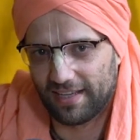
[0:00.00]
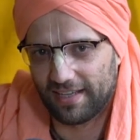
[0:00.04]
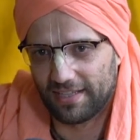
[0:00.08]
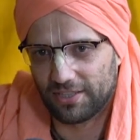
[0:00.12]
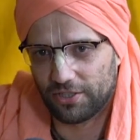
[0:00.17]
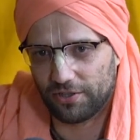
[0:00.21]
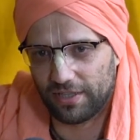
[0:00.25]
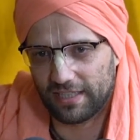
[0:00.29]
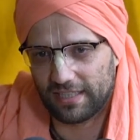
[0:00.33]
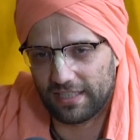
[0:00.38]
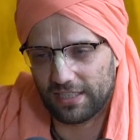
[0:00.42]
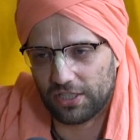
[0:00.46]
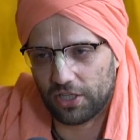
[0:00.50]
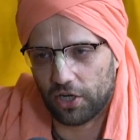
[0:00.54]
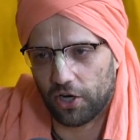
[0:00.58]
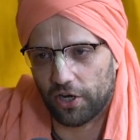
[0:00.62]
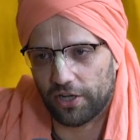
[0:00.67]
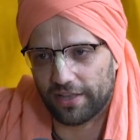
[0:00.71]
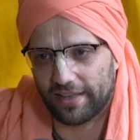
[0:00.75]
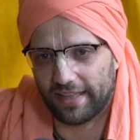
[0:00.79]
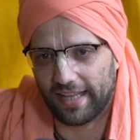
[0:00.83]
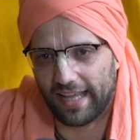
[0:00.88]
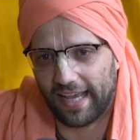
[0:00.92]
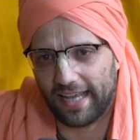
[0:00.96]
So this is
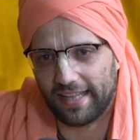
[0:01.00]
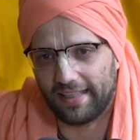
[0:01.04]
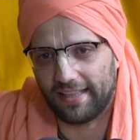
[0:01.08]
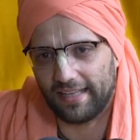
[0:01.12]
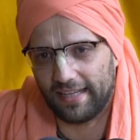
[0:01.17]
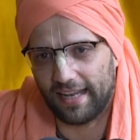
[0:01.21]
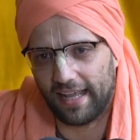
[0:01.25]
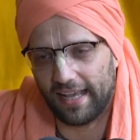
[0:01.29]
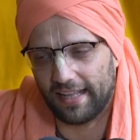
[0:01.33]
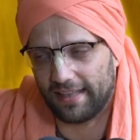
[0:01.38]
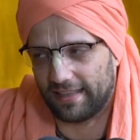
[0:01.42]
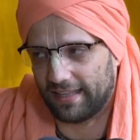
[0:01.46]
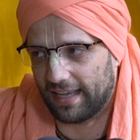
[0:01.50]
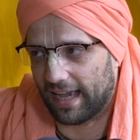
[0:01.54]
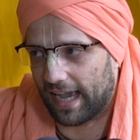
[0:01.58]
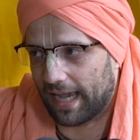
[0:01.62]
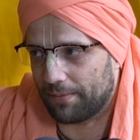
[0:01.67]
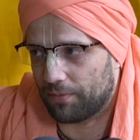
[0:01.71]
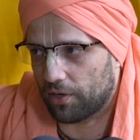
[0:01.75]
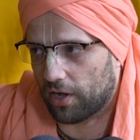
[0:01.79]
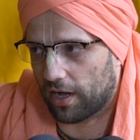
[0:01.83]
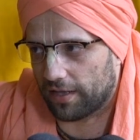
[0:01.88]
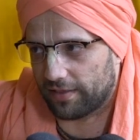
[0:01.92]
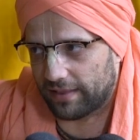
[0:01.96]
called neti neti. I
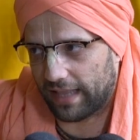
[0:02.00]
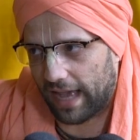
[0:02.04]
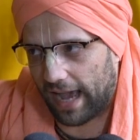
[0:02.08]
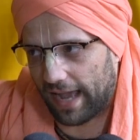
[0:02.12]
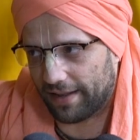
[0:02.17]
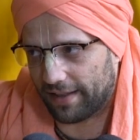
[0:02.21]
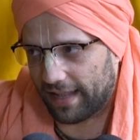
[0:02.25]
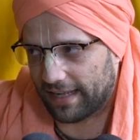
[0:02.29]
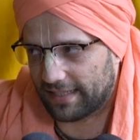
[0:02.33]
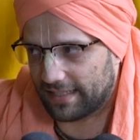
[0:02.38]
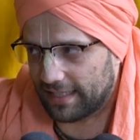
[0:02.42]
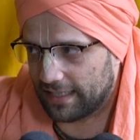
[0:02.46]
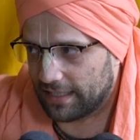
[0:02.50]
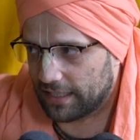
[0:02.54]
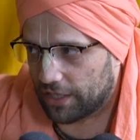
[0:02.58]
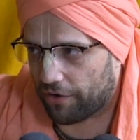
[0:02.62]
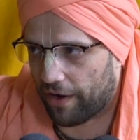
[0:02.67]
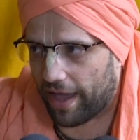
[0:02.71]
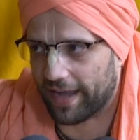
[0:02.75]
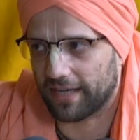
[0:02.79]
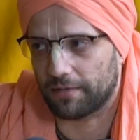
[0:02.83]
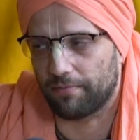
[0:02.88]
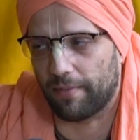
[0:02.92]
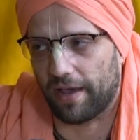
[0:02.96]
am not that. That's
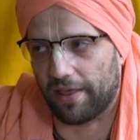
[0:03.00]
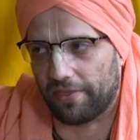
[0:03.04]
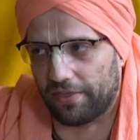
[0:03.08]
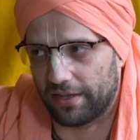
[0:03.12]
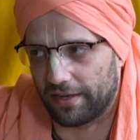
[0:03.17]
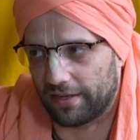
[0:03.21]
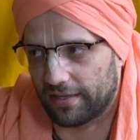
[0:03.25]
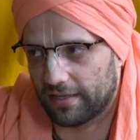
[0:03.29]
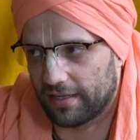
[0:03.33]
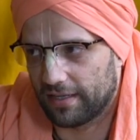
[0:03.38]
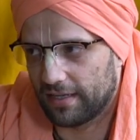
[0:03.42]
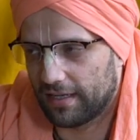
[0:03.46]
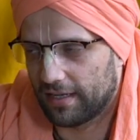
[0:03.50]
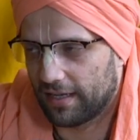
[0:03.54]
indirect method.